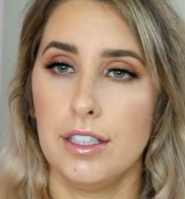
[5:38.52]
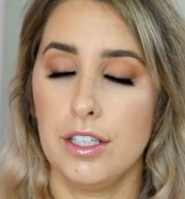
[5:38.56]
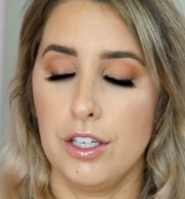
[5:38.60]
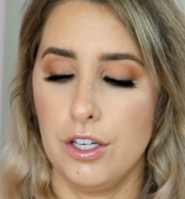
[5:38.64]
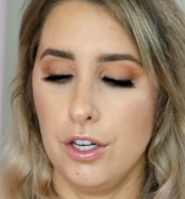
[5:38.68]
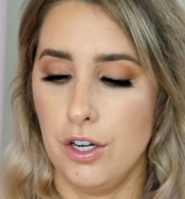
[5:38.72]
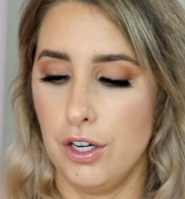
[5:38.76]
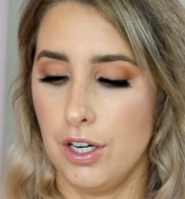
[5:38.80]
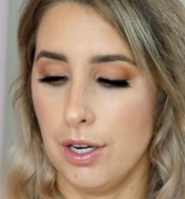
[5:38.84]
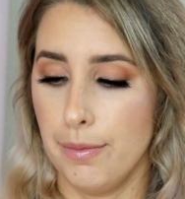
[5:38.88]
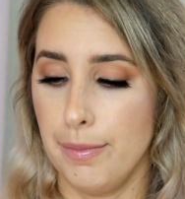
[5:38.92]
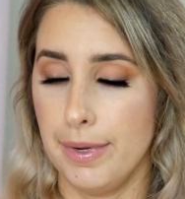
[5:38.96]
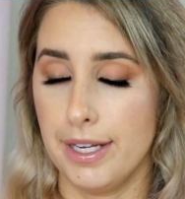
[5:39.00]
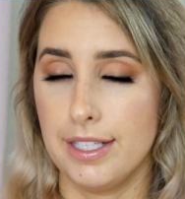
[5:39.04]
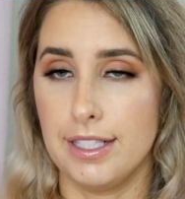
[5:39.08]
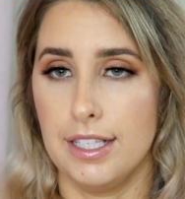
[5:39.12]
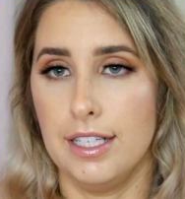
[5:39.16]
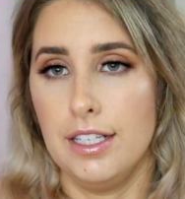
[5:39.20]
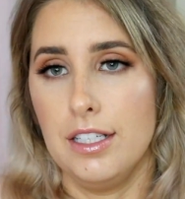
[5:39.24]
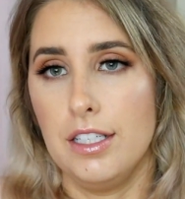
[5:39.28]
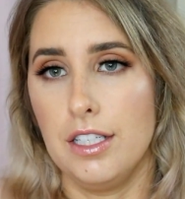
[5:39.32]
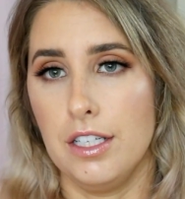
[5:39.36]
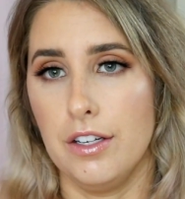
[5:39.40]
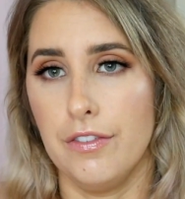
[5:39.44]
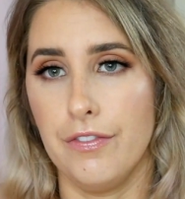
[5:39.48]
you can mix it
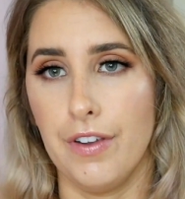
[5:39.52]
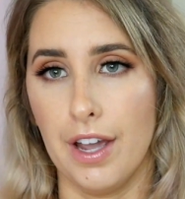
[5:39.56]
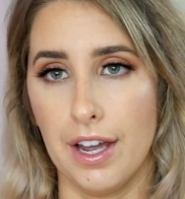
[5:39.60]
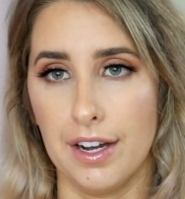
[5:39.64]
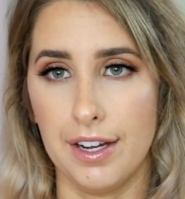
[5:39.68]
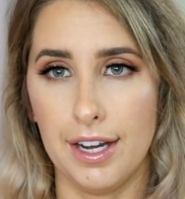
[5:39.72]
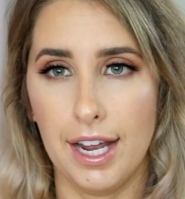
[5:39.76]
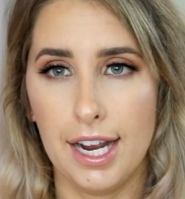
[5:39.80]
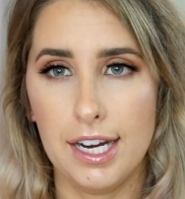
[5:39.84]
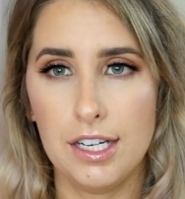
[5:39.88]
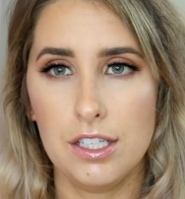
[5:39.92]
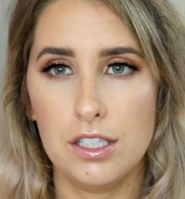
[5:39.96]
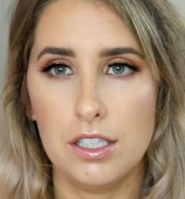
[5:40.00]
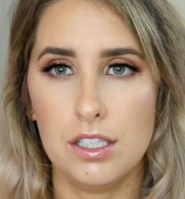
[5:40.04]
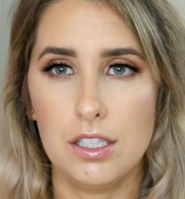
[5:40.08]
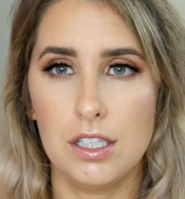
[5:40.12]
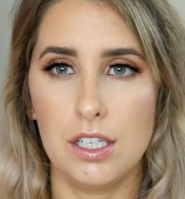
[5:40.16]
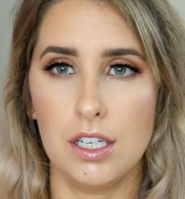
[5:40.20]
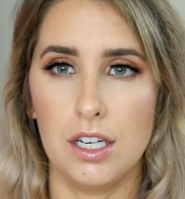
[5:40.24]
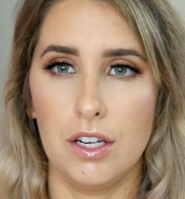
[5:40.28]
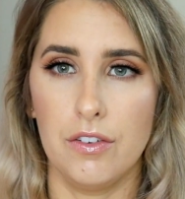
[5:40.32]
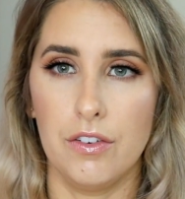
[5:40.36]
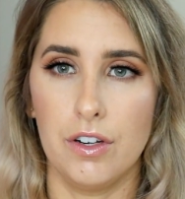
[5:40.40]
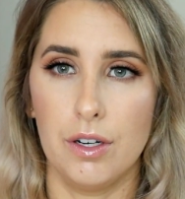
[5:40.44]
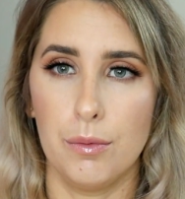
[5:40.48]
into your foundation to
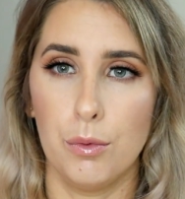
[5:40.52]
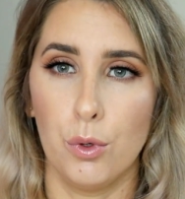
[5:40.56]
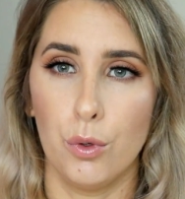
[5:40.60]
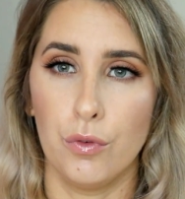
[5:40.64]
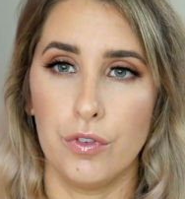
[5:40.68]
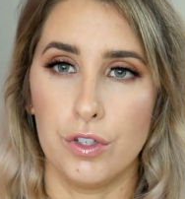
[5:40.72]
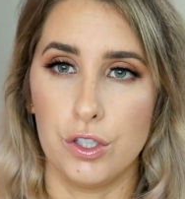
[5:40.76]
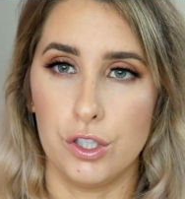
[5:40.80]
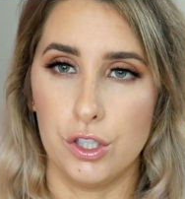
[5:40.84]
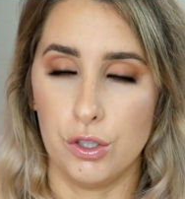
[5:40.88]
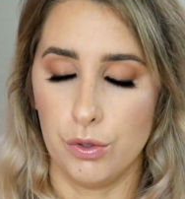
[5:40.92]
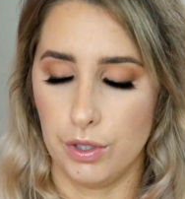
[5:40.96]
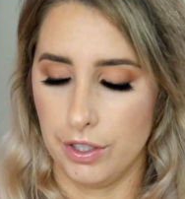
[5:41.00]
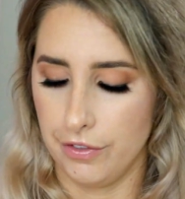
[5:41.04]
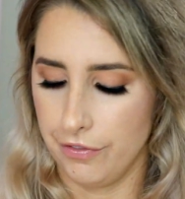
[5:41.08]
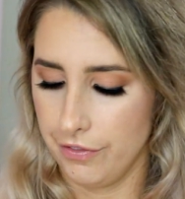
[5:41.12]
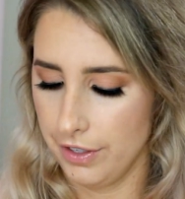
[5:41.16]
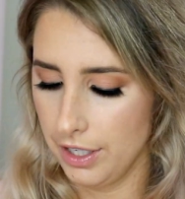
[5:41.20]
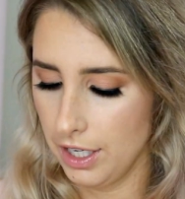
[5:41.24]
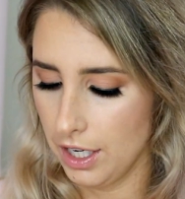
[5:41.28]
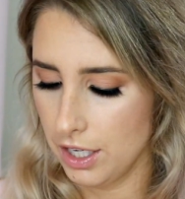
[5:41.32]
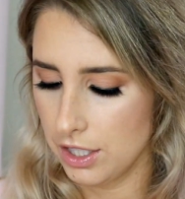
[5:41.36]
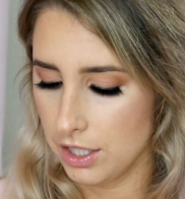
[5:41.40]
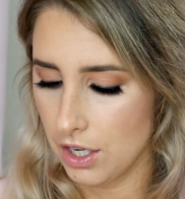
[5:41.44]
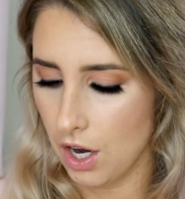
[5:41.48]
give it a more of a dewy
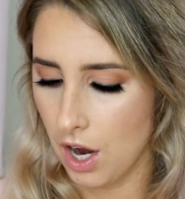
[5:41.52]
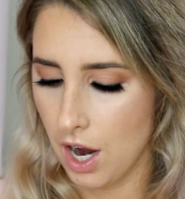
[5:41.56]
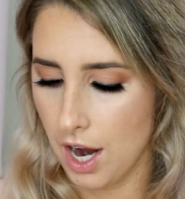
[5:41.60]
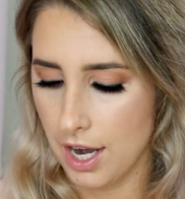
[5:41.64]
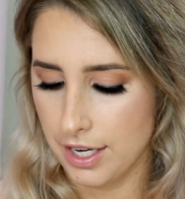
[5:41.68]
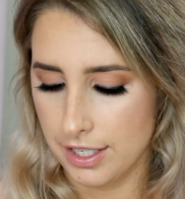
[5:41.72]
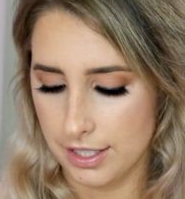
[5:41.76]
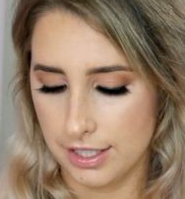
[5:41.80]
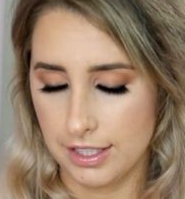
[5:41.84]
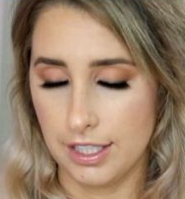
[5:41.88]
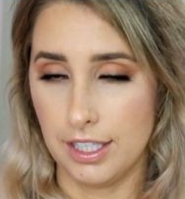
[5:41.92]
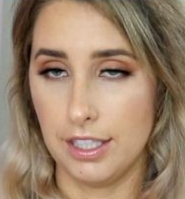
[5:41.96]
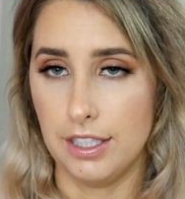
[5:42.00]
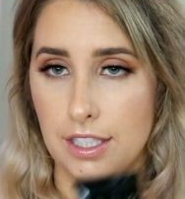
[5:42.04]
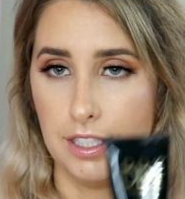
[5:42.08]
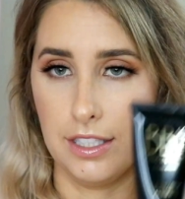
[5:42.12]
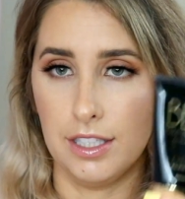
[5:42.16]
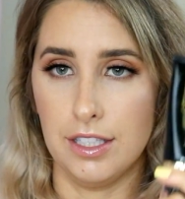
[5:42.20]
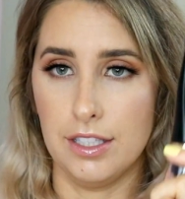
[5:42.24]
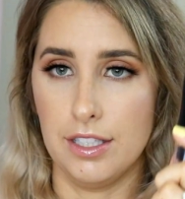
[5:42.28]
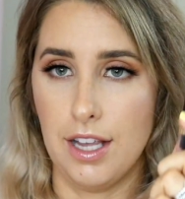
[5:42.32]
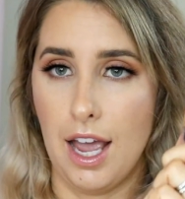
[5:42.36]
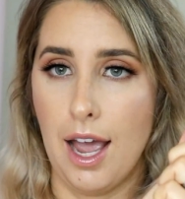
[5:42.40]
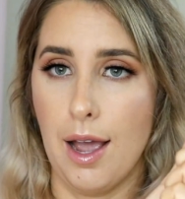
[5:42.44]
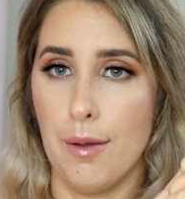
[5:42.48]
finish. I just think this
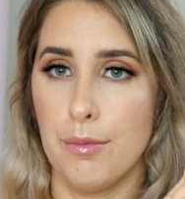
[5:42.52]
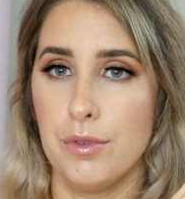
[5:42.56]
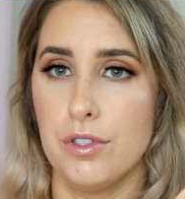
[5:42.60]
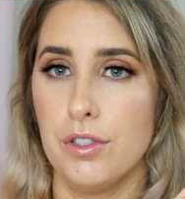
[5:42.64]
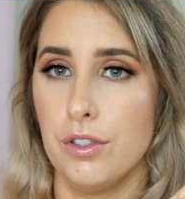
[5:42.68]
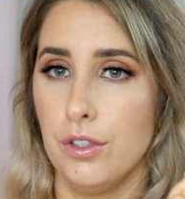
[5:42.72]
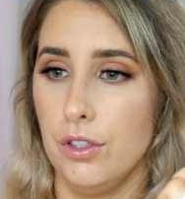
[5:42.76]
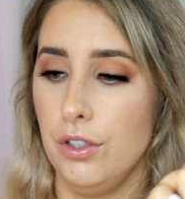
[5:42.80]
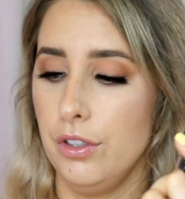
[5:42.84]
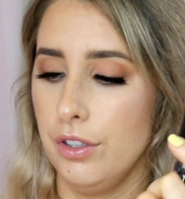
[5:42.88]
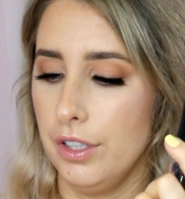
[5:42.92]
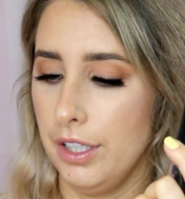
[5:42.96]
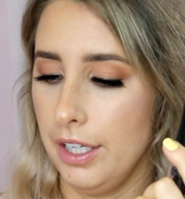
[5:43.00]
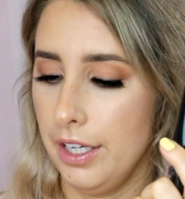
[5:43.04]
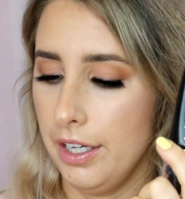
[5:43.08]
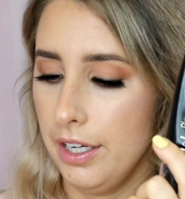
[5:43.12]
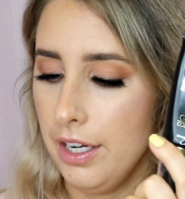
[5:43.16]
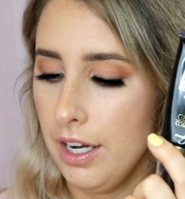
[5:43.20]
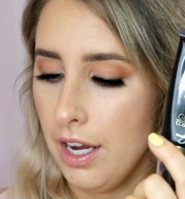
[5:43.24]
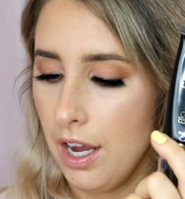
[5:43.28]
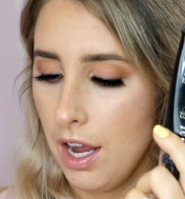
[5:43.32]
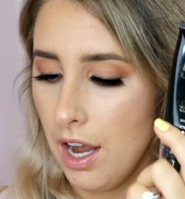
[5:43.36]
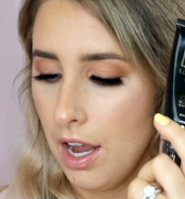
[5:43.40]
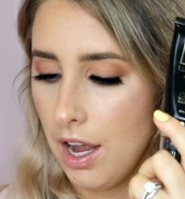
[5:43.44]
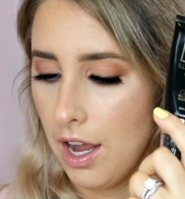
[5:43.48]
is
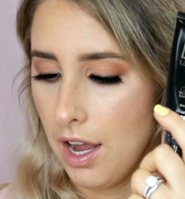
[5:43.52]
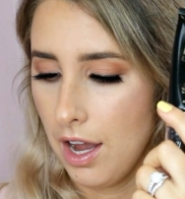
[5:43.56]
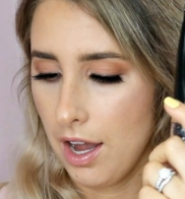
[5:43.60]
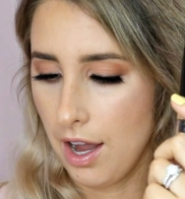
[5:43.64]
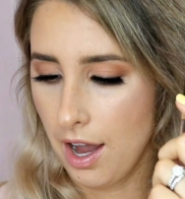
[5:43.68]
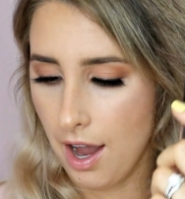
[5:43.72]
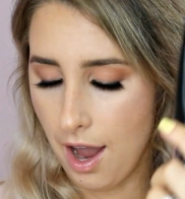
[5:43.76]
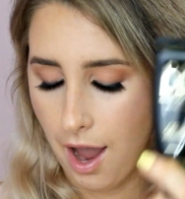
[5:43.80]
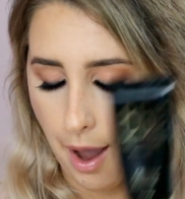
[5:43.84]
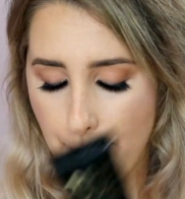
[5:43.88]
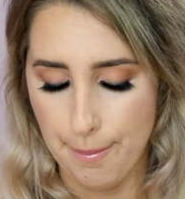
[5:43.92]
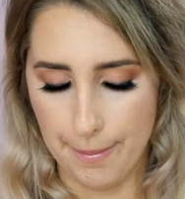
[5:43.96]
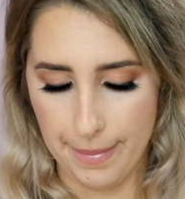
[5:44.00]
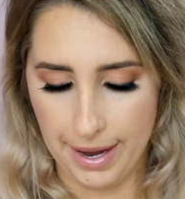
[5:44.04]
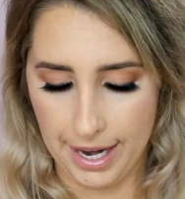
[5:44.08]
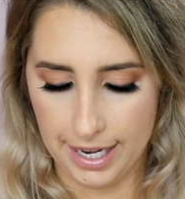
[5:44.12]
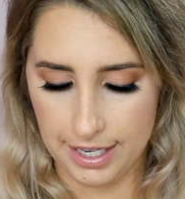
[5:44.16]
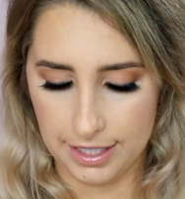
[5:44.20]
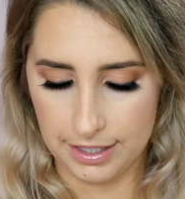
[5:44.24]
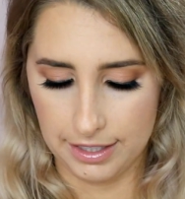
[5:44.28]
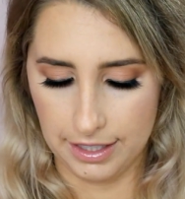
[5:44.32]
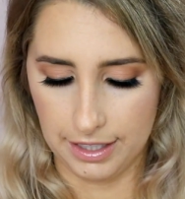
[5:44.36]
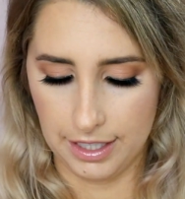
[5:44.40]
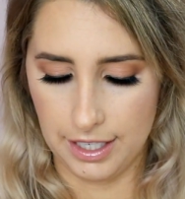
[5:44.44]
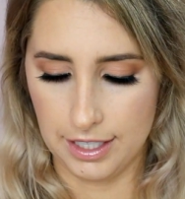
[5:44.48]
absolutely
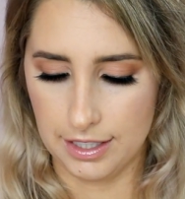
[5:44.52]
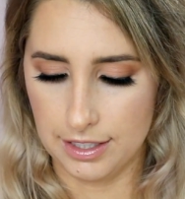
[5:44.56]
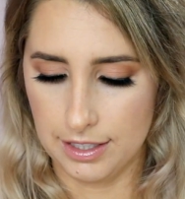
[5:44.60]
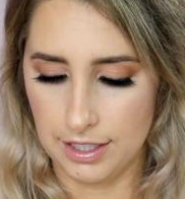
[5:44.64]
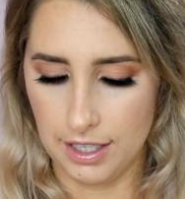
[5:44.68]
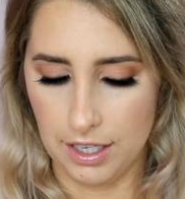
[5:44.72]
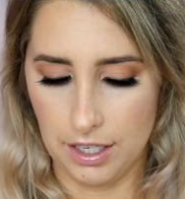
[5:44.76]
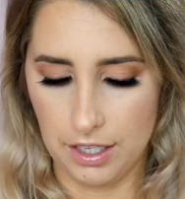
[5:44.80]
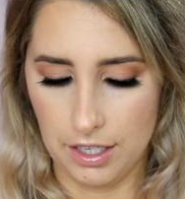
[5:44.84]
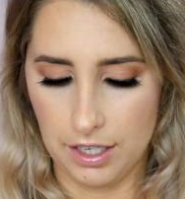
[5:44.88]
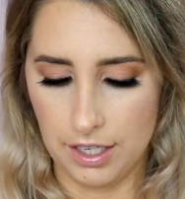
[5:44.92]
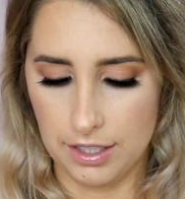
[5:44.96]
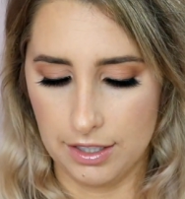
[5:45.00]
amazing. It's a